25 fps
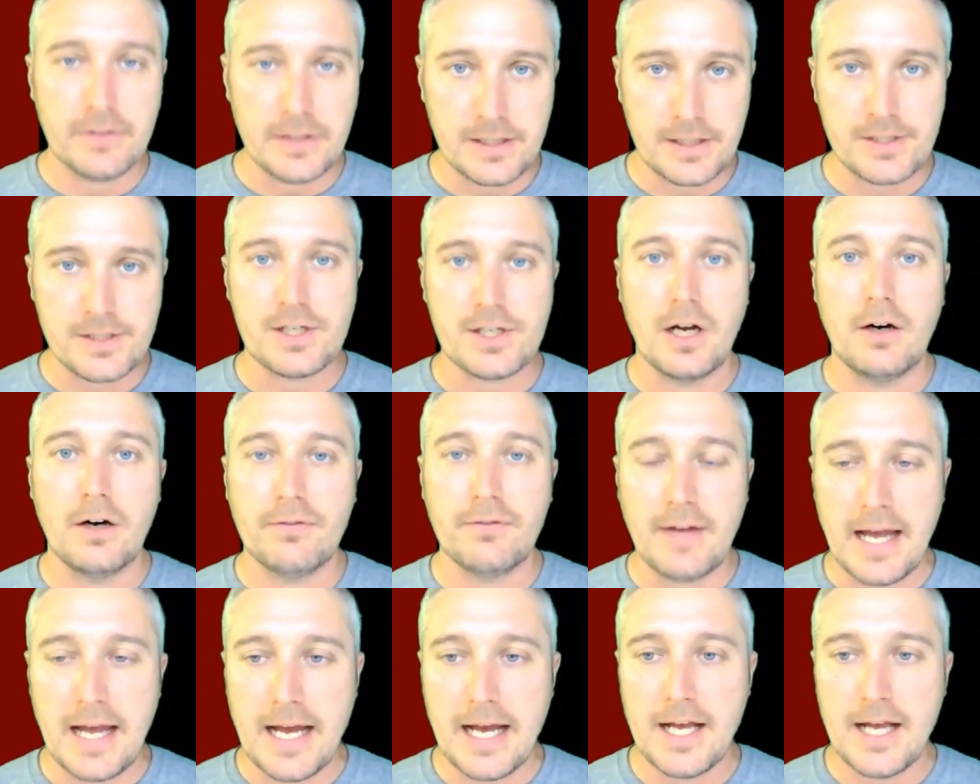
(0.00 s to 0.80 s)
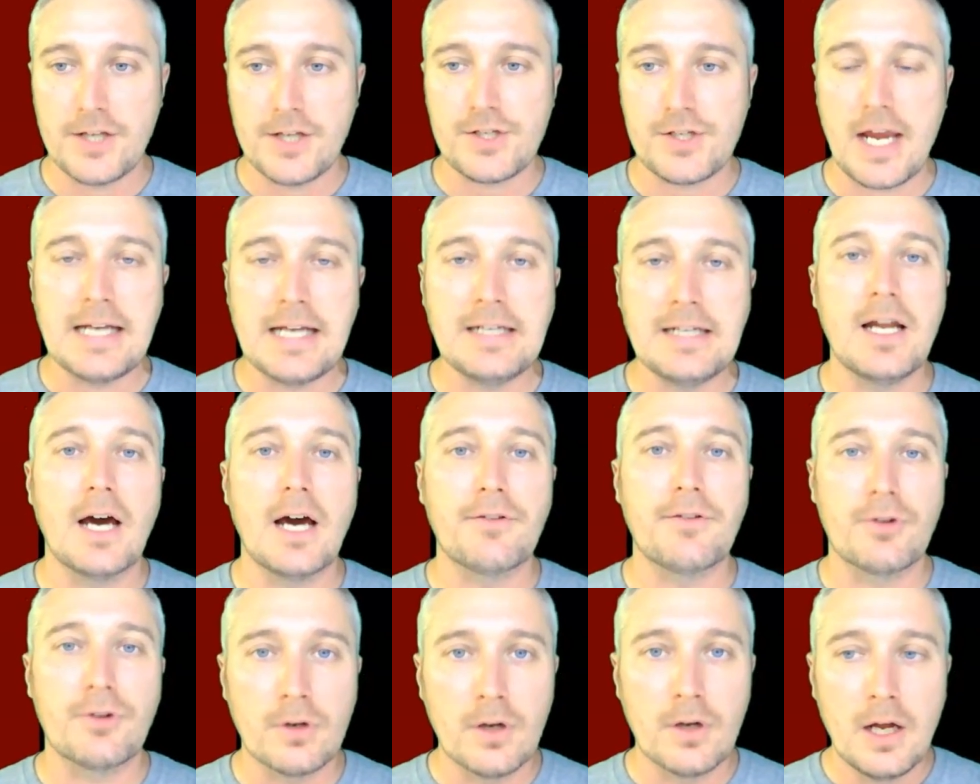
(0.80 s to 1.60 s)
itself as
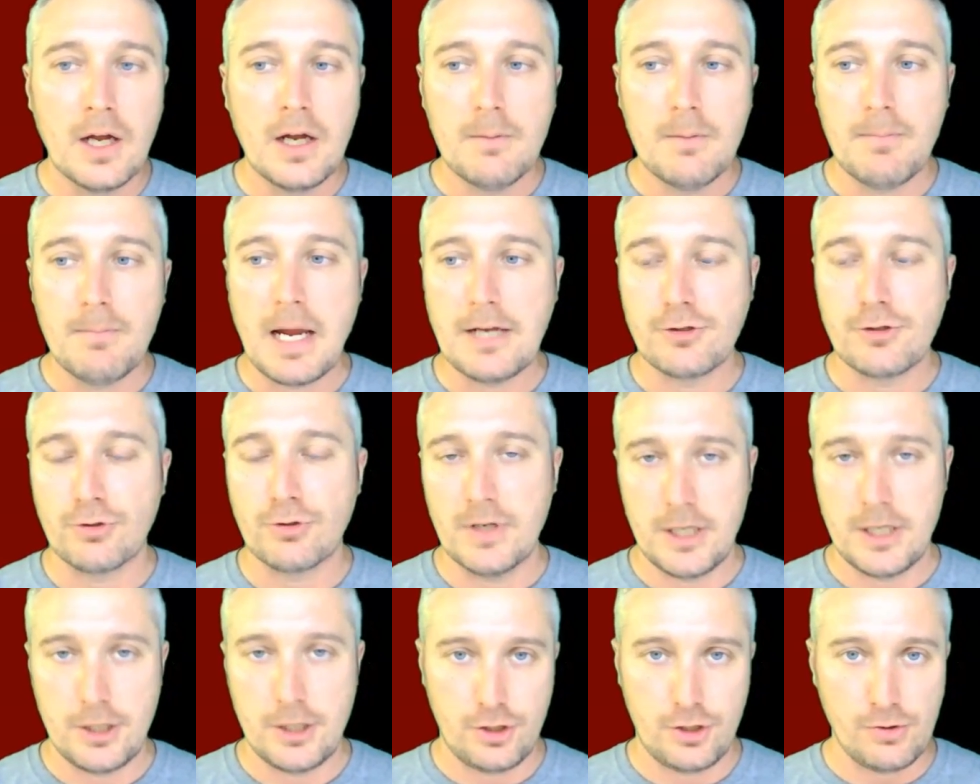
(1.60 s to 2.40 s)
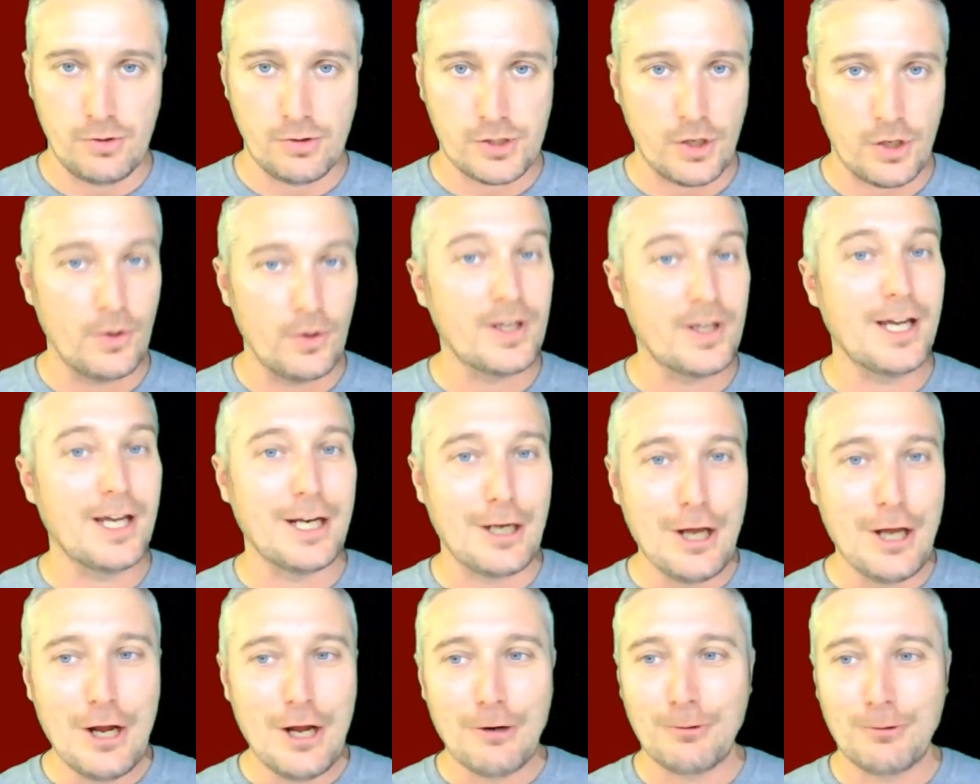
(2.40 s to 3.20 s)
another major issue. So again,
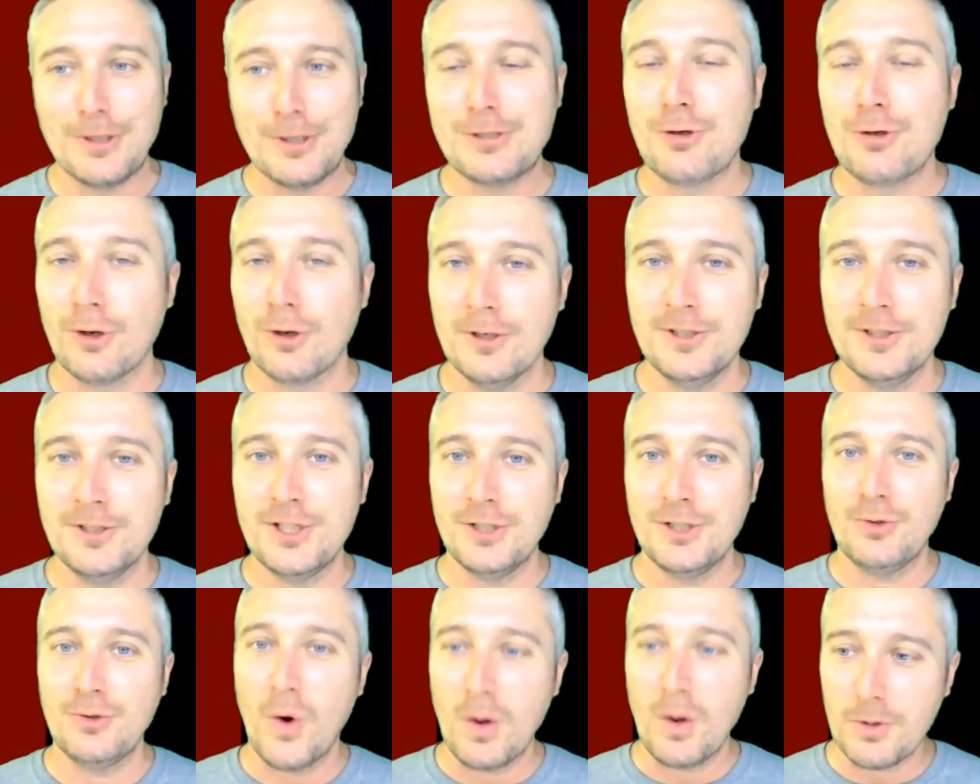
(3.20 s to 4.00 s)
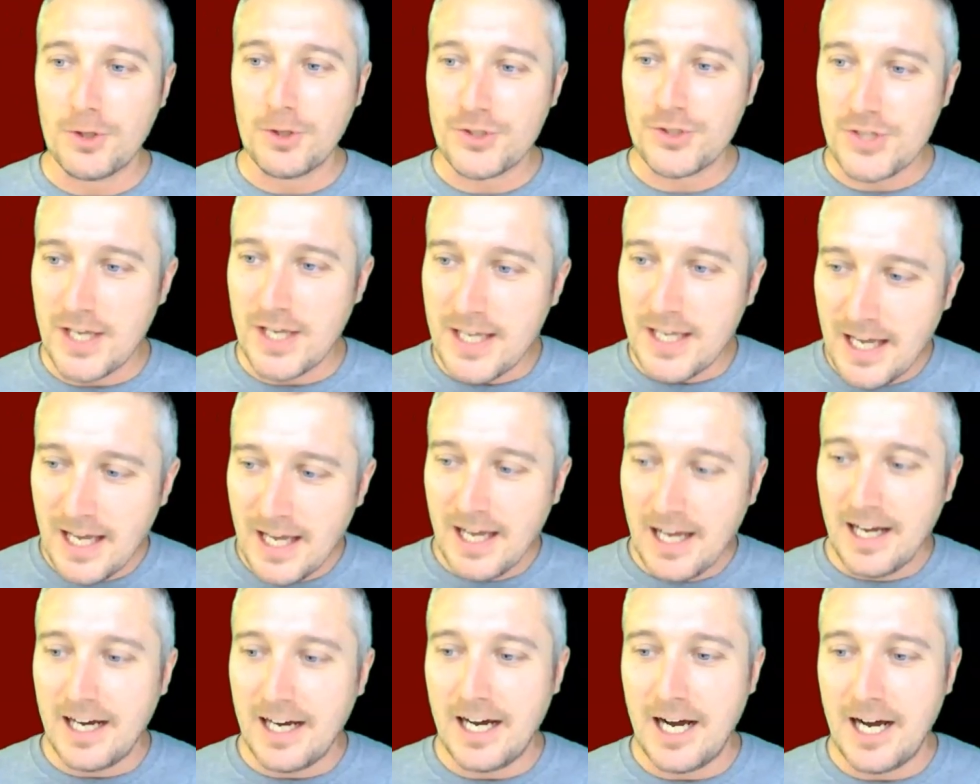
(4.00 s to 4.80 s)
return to normalcy.
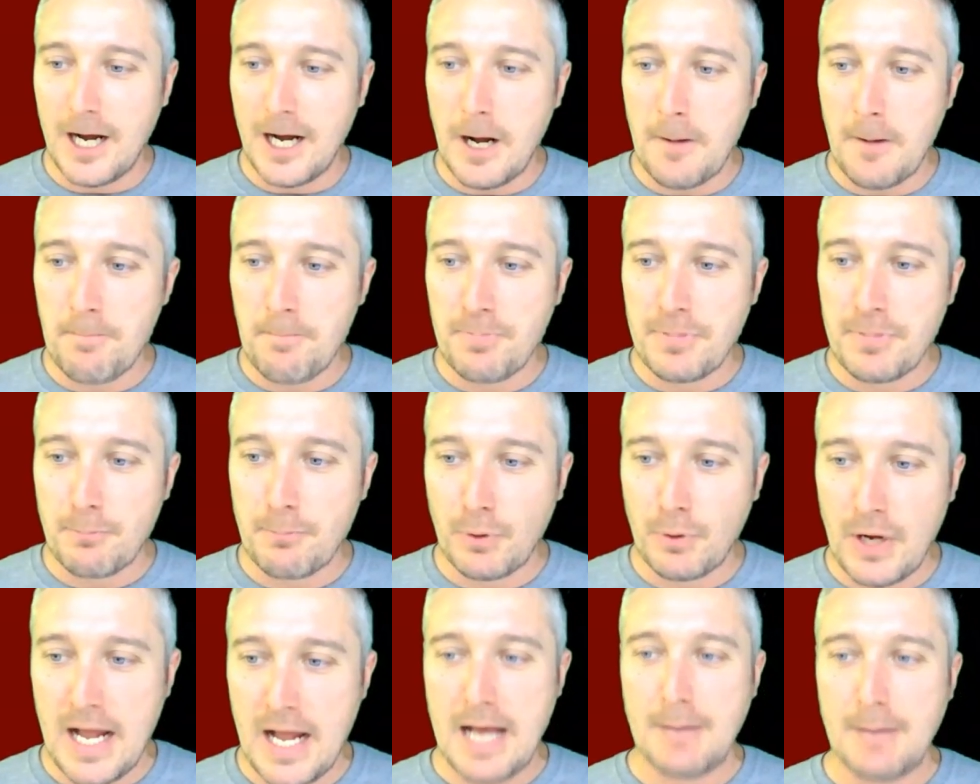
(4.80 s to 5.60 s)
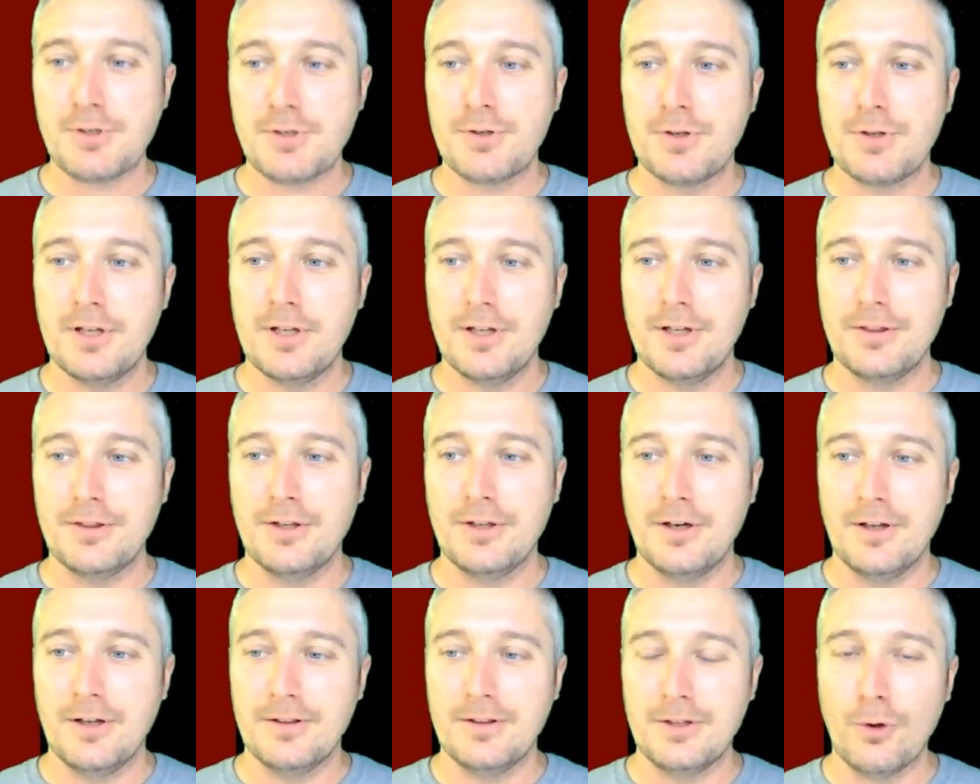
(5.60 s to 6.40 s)
Perhaps
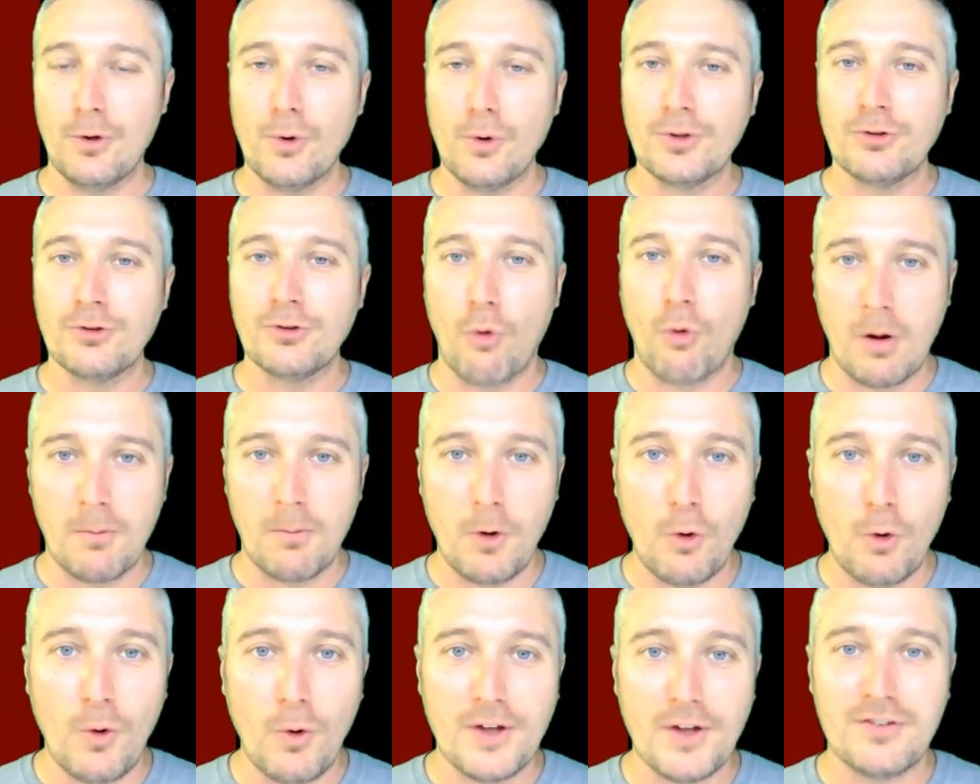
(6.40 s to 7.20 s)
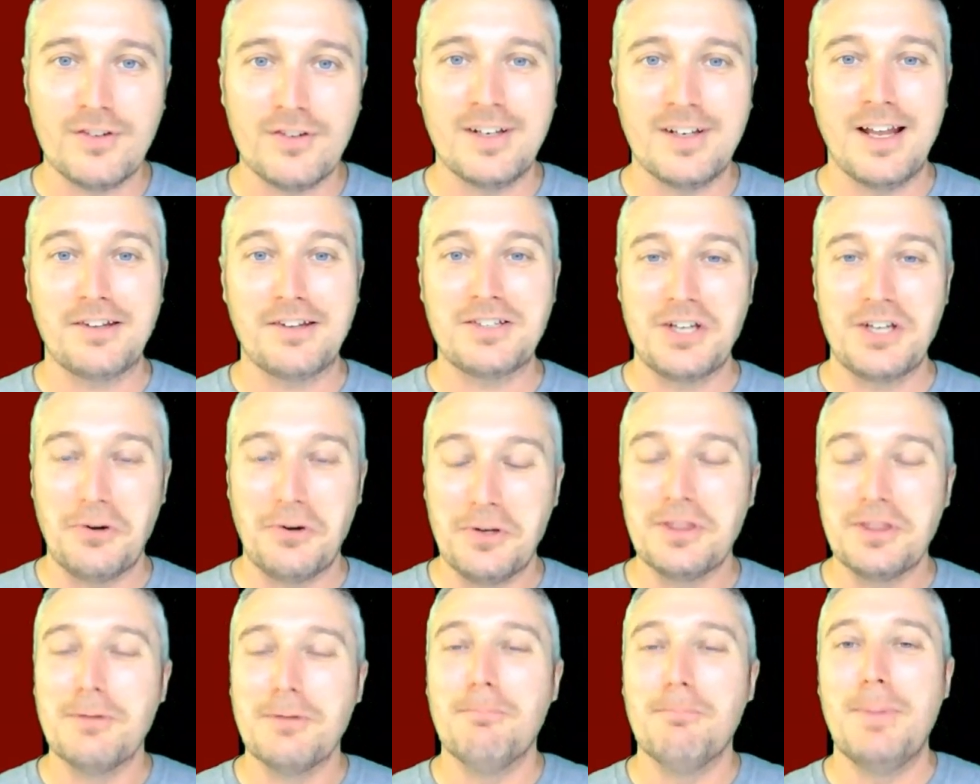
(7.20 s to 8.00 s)
the old normal wasn't
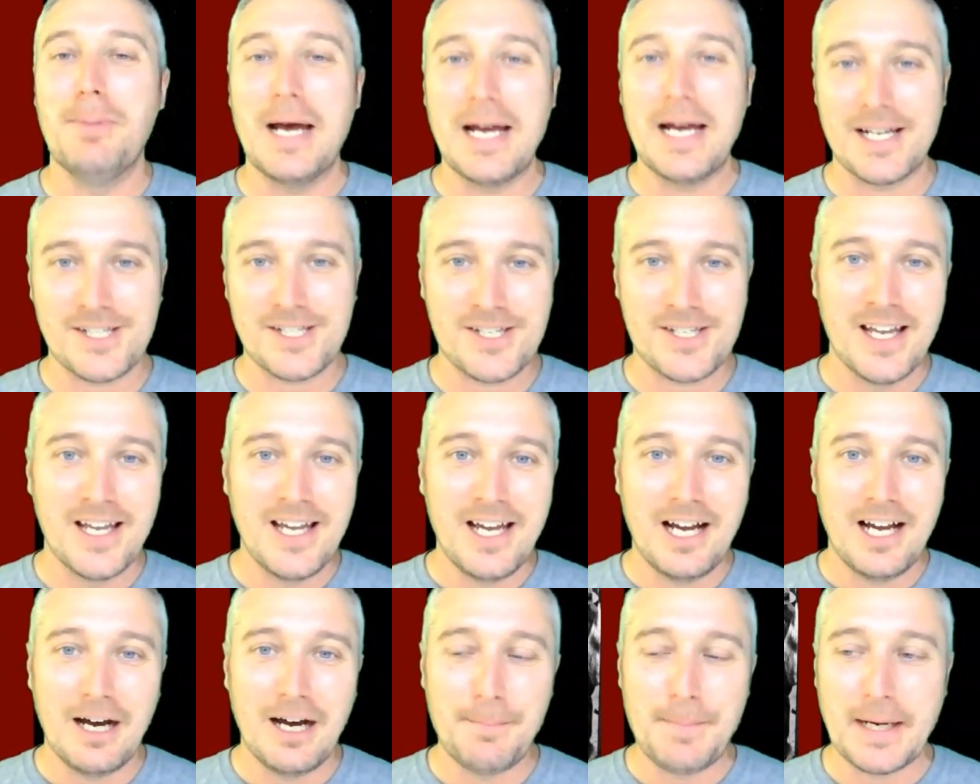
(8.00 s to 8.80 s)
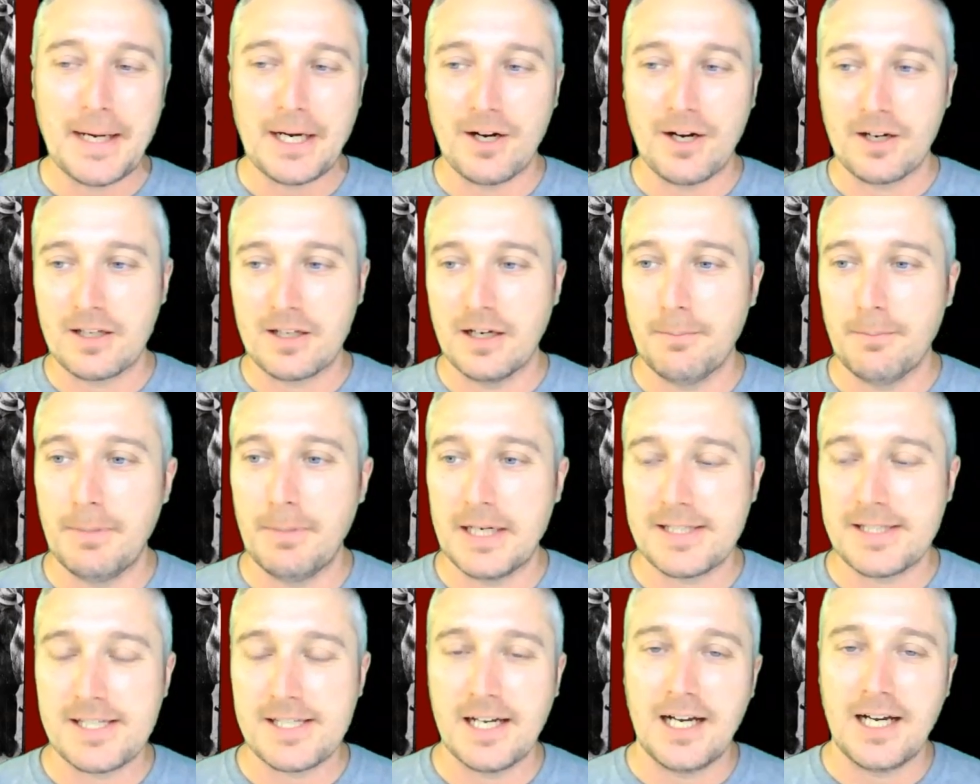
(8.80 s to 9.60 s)
necessarily the best America,
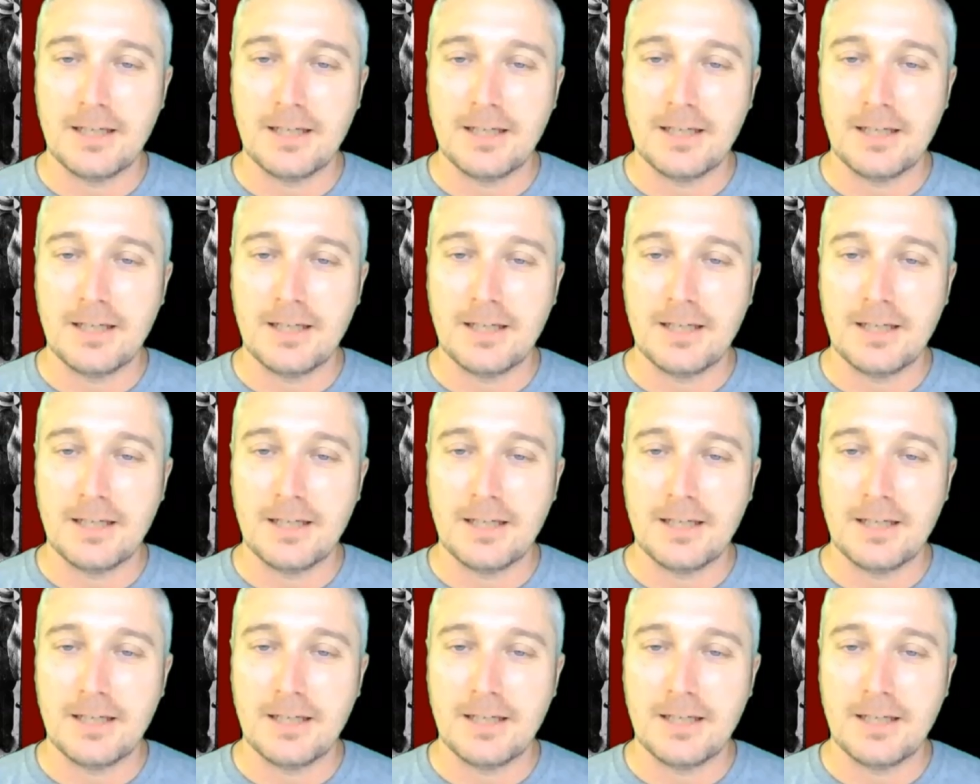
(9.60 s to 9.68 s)
but